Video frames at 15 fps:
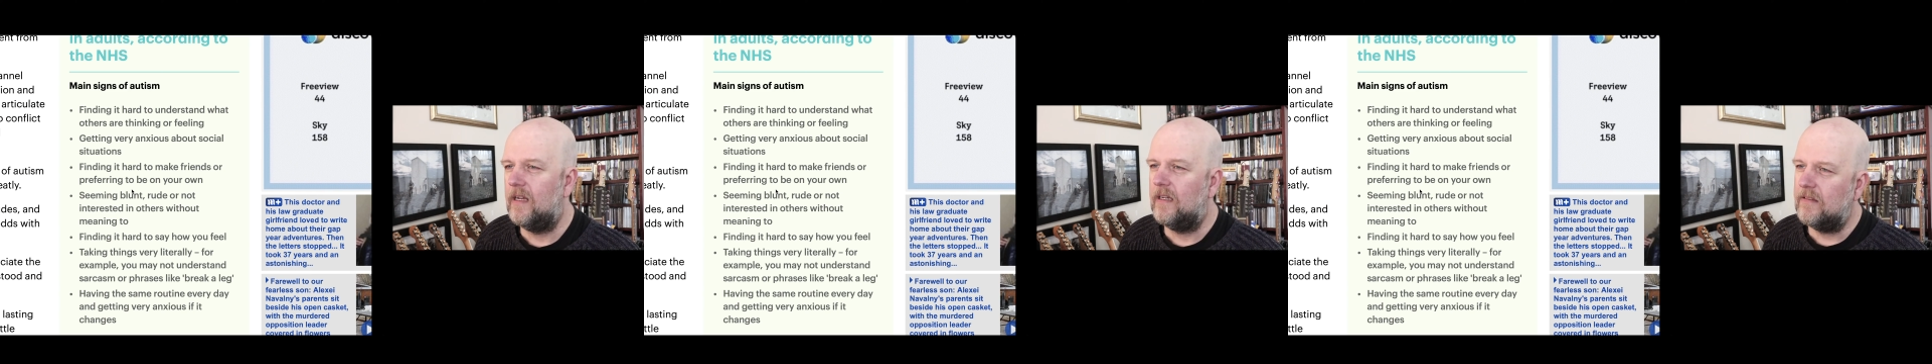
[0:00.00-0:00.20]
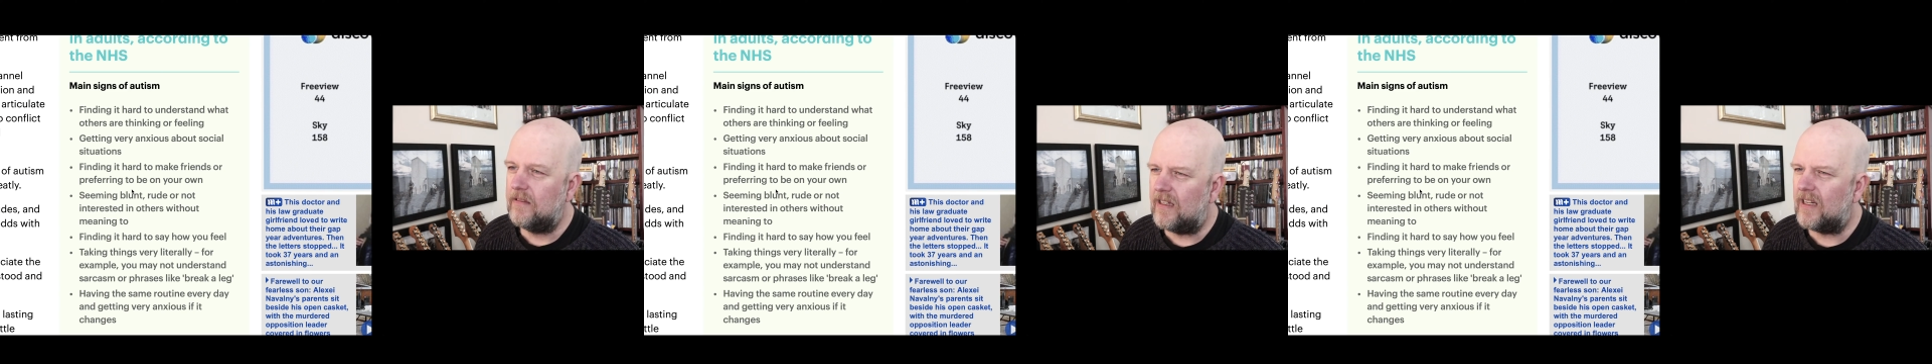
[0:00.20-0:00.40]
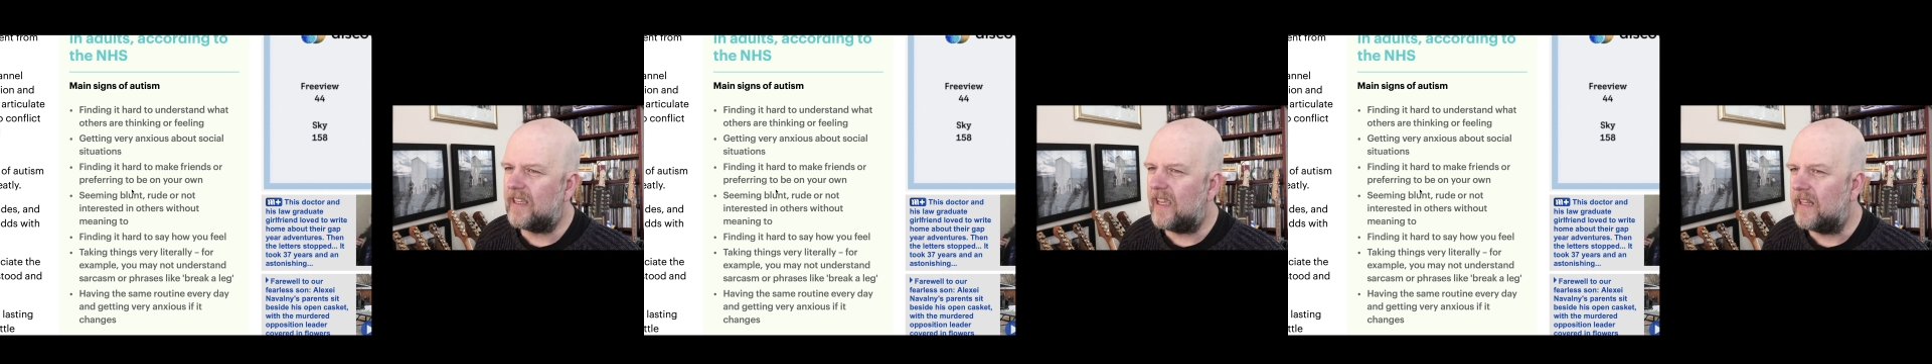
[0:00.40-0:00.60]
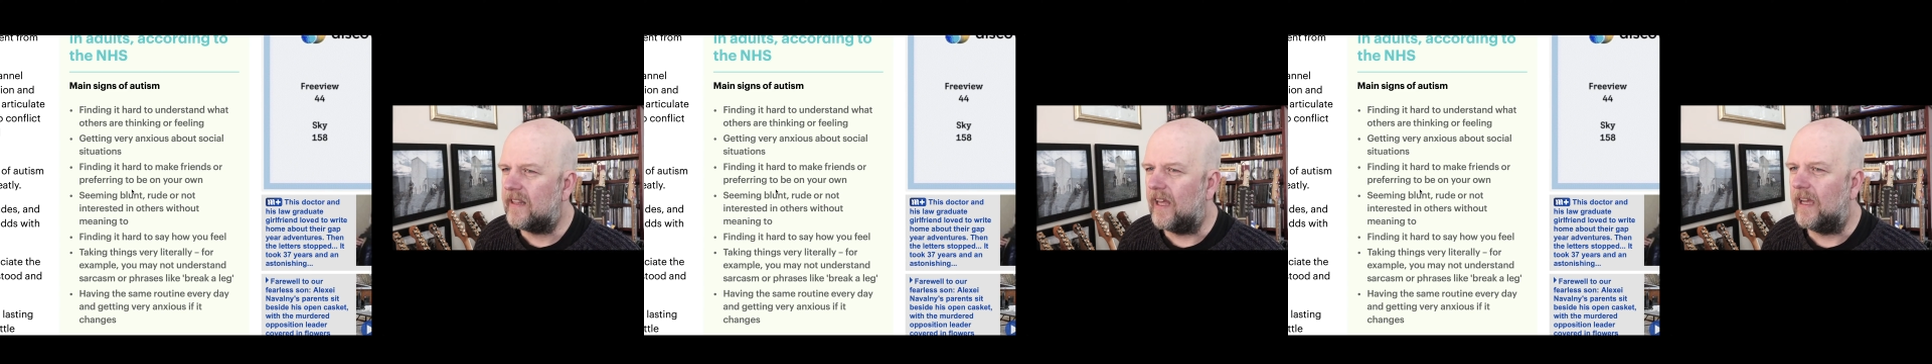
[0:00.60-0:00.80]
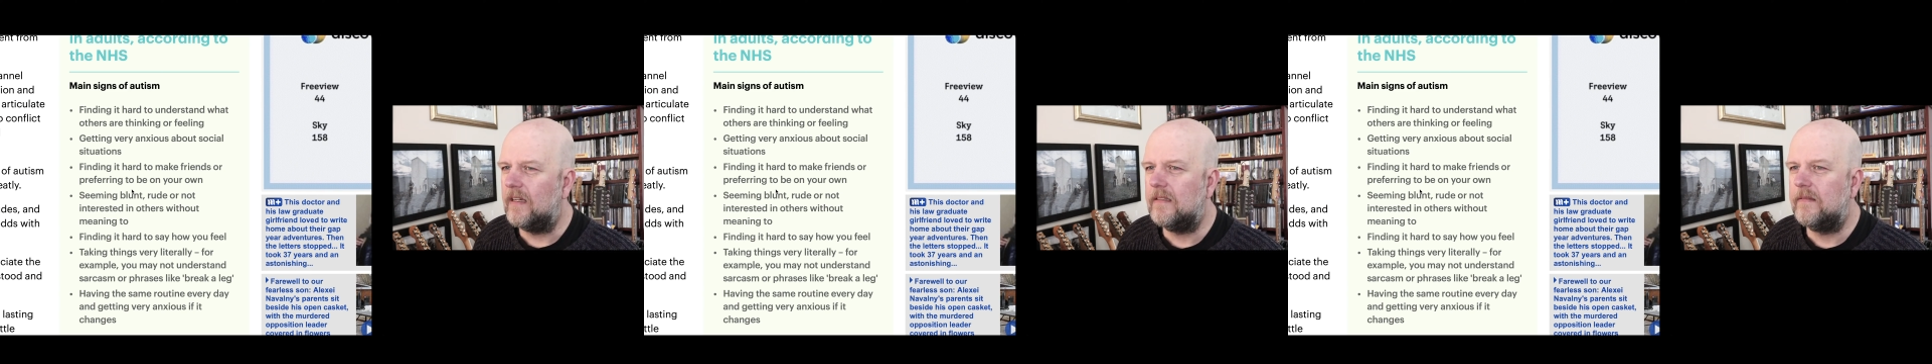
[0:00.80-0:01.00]
I get
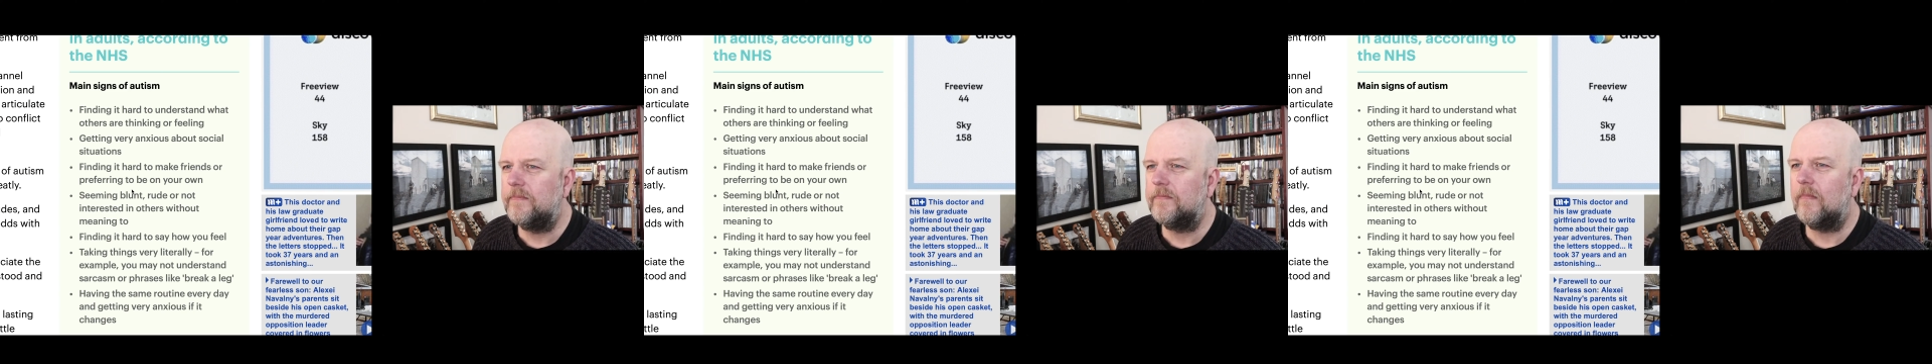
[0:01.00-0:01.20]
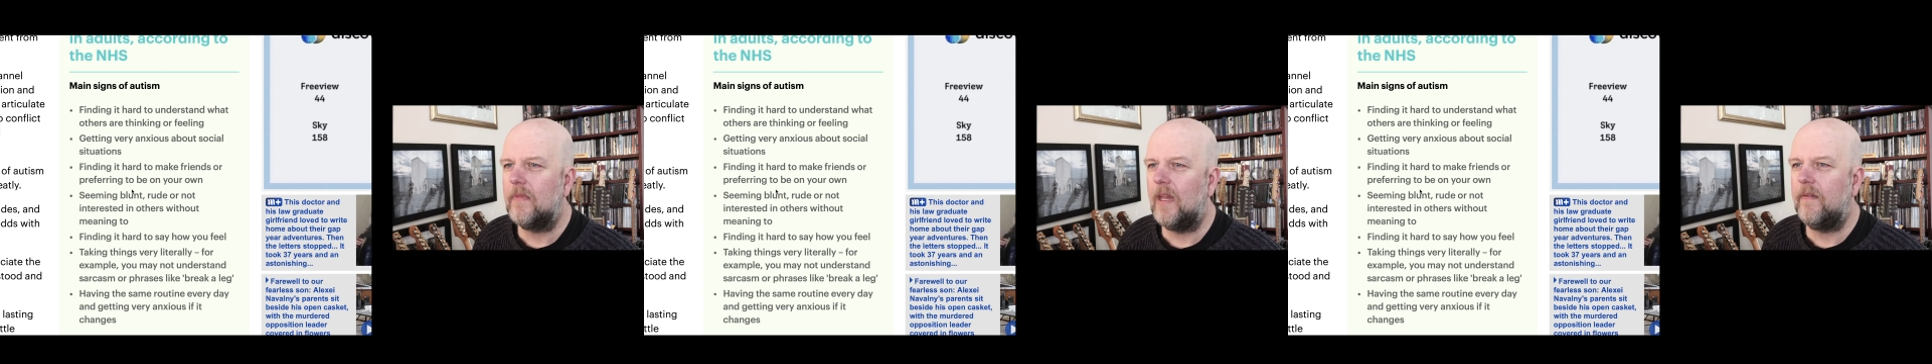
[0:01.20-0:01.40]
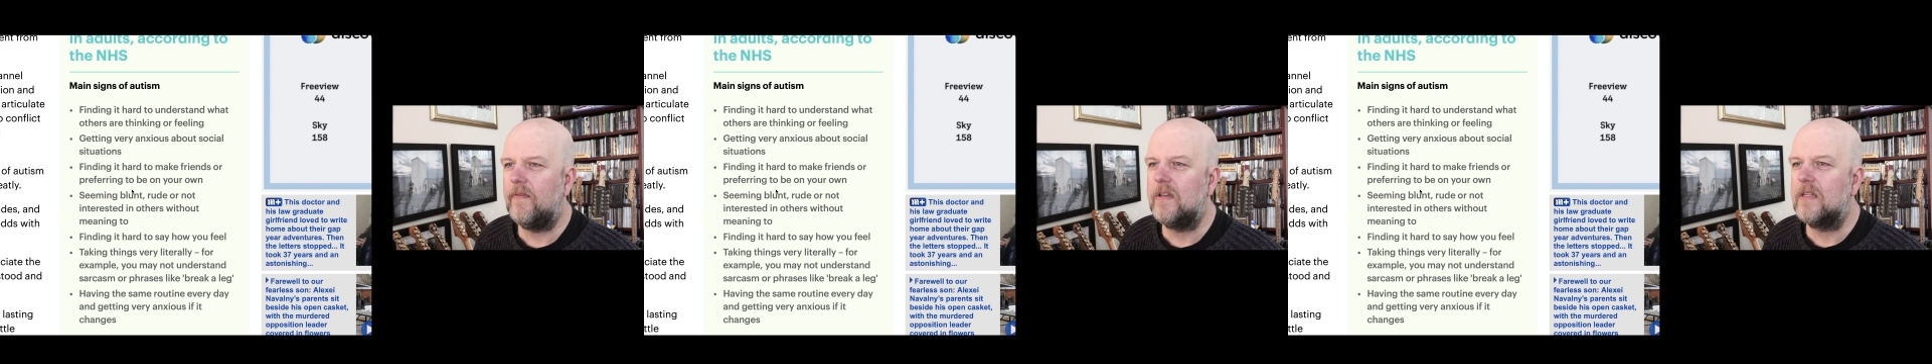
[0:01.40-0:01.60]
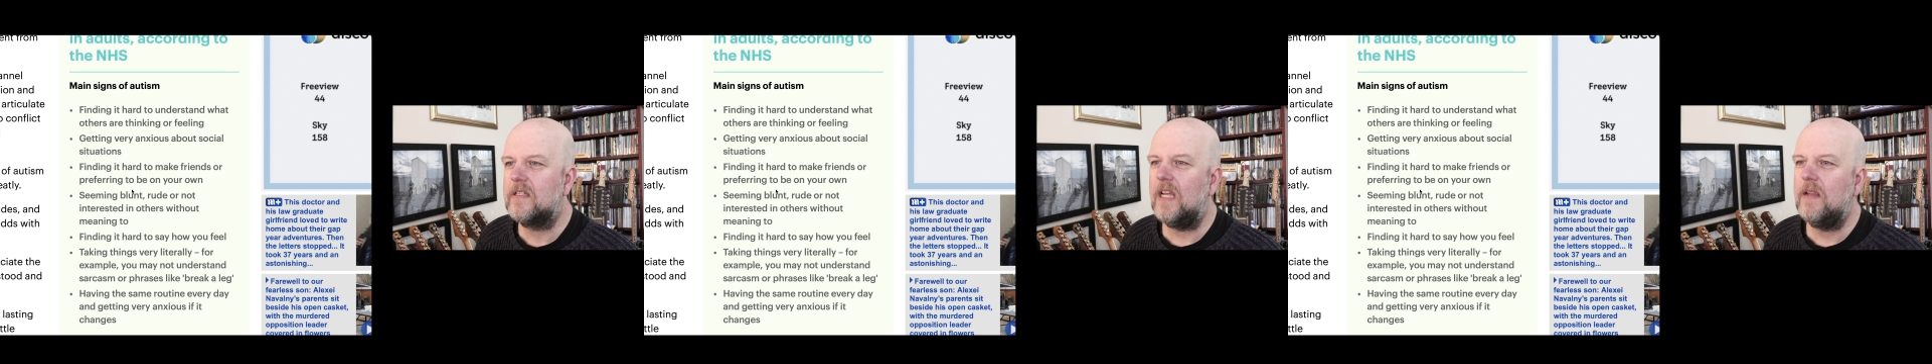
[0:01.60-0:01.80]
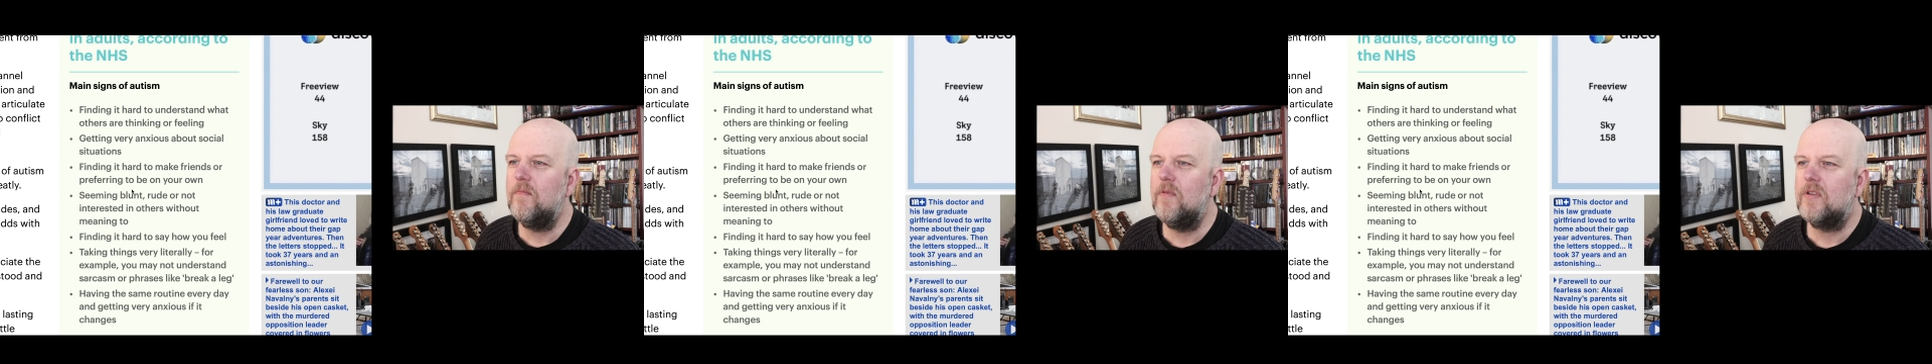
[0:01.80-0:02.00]
that. Having the
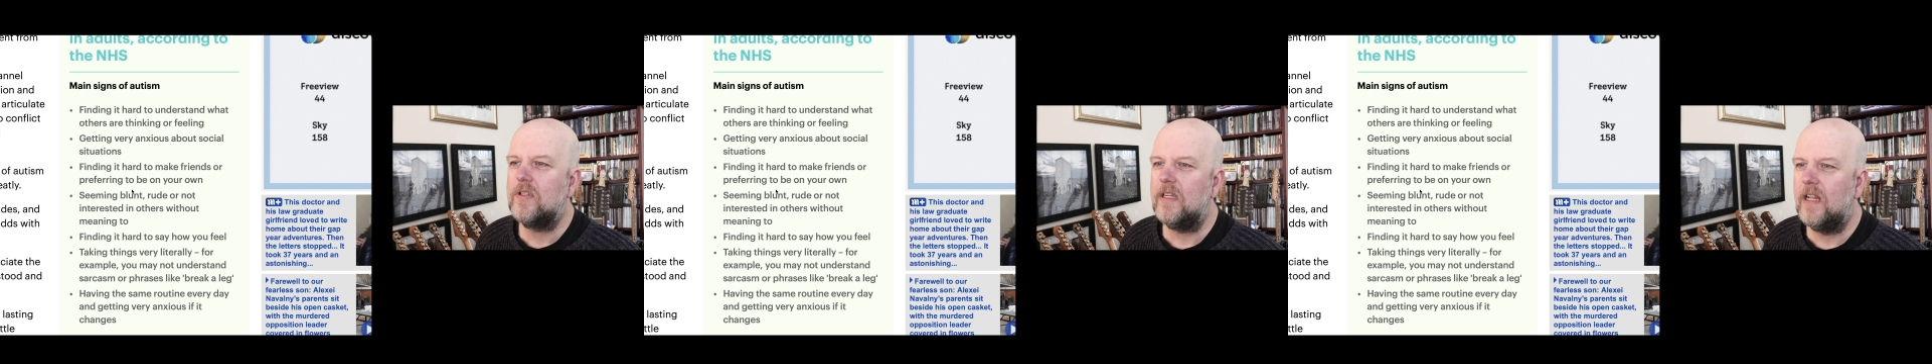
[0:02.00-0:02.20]
same routine